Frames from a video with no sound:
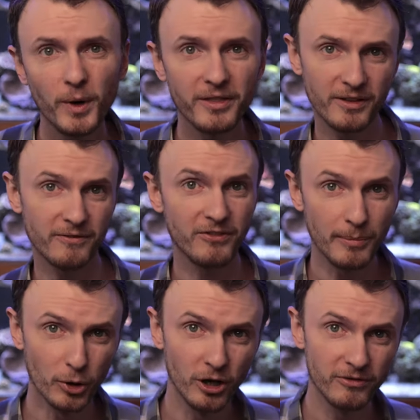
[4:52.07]
with
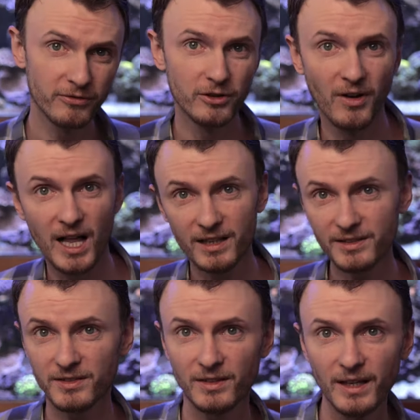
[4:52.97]
Vibrio
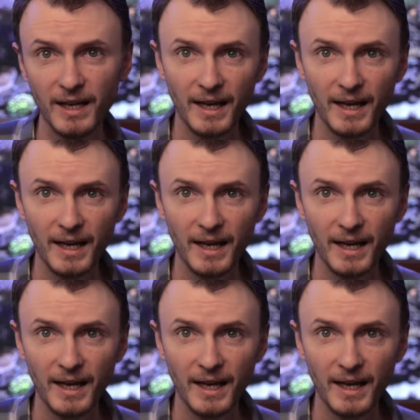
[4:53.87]
fluvialis,